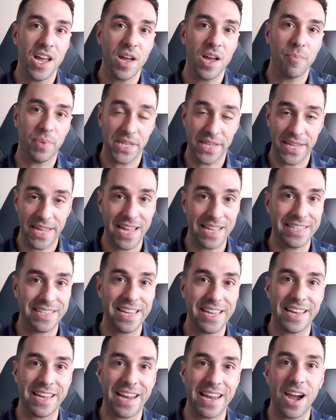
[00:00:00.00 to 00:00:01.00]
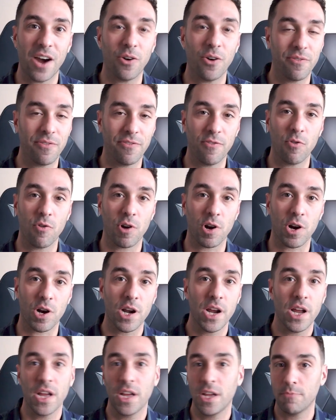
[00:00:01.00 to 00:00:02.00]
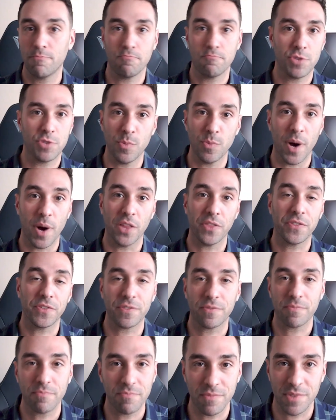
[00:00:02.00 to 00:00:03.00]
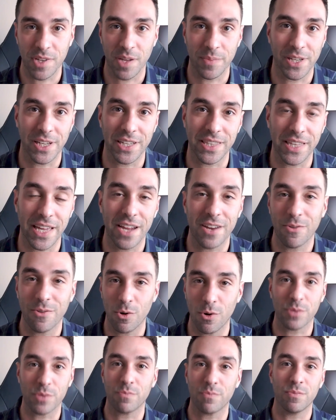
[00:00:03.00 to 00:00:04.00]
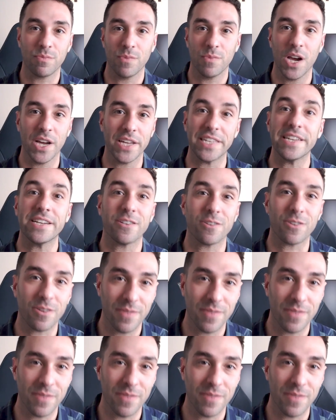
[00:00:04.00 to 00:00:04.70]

but you can't take it out for two months, something like that, or a year,